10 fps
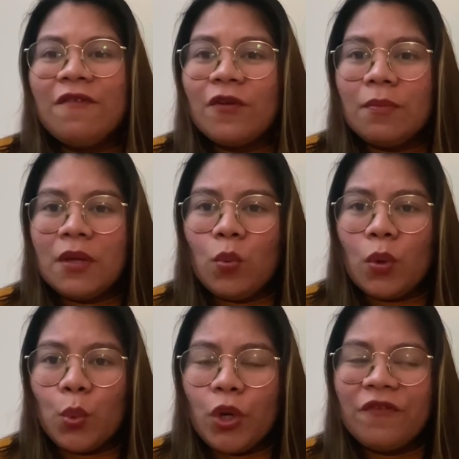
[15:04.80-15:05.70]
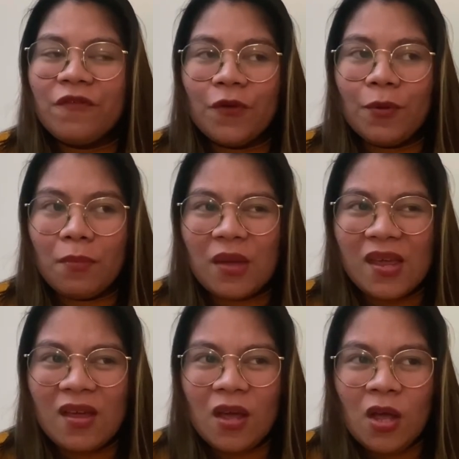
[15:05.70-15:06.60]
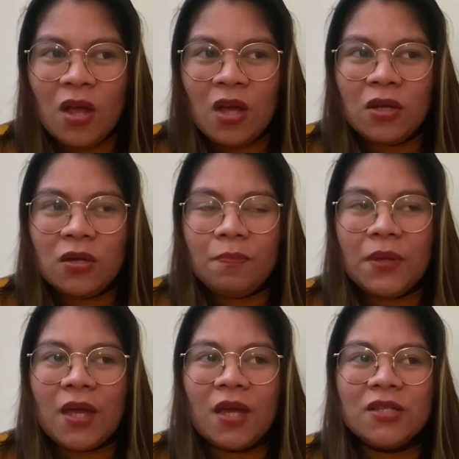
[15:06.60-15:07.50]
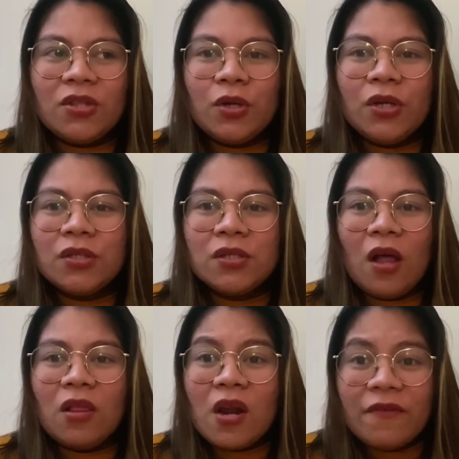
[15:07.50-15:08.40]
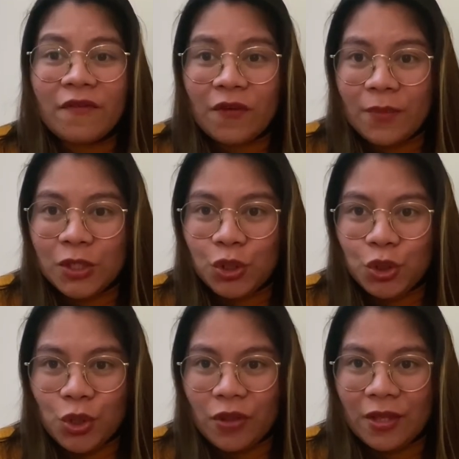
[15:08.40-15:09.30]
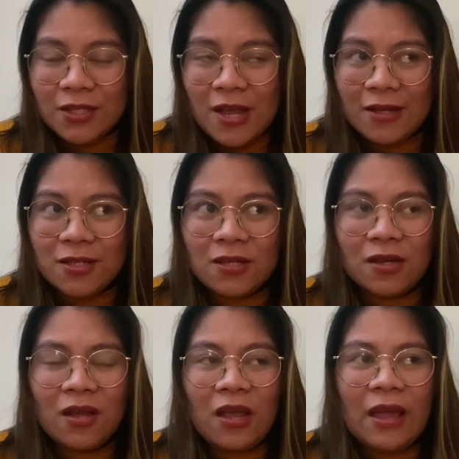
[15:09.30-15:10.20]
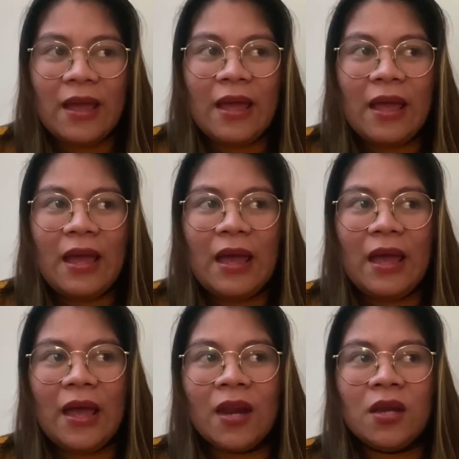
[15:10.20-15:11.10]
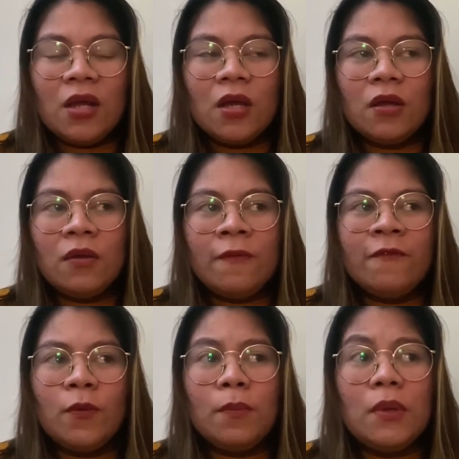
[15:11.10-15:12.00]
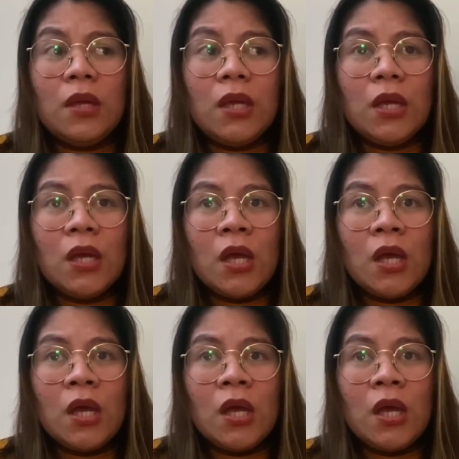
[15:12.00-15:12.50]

for me, what worked for me, because there's a lot of information during the test, and for me,